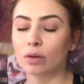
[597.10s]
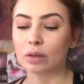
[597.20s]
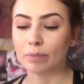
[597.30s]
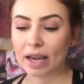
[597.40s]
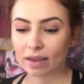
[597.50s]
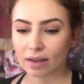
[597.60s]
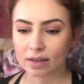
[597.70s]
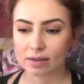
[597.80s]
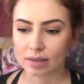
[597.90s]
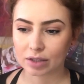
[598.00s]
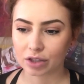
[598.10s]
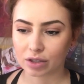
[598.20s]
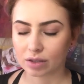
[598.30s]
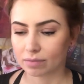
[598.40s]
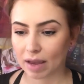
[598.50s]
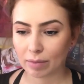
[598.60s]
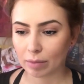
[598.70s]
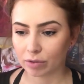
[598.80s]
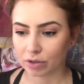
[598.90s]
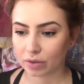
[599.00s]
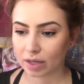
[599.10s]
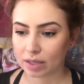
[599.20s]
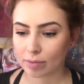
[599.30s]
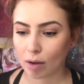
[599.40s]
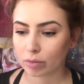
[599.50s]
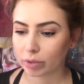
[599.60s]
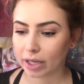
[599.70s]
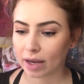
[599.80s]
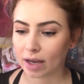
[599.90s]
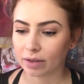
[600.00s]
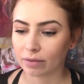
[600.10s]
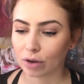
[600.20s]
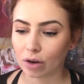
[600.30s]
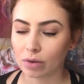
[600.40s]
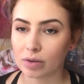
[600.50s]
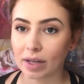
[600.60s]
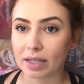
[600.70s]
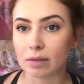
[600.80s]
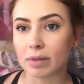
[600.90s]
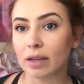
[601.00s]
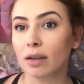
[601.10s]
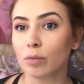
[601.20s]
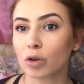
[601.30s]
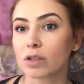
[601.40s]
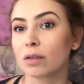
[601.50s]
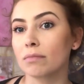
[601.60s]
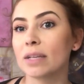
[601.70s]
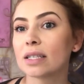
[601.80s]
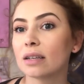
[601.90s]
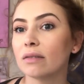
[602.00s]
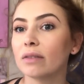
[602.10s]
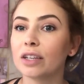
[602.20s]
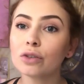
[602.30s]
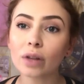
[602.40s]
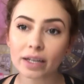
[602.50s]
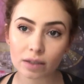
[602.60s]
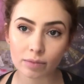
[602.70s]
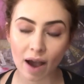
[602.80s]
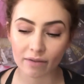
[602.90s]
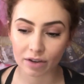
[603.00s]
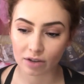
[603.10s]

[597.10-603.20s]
make people do things probably, and Virgos like to be a little more submissive. They do like to have that